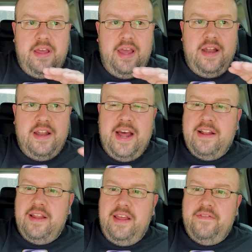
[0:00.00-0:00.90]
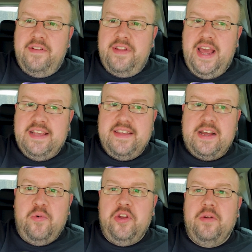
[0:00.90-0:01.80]
It did not even taste like
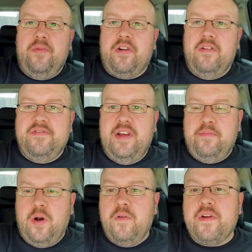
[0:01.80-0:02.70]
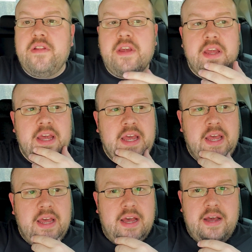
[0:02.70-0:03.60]
a blow down burger. It was done perfectly.
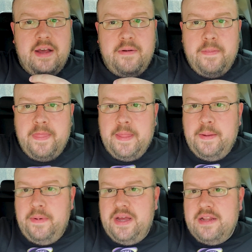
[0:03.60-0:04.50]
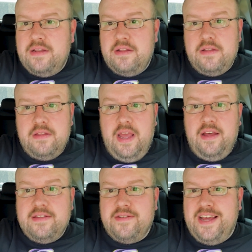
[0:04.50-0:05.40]
Uh, but yeah,
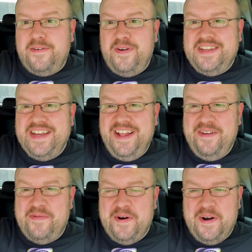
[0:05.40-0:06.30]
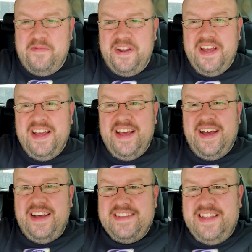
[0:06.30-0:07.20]
so I got a free salad bar. But
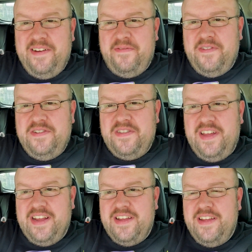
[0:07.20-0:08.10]
uh, Steph, what do you think?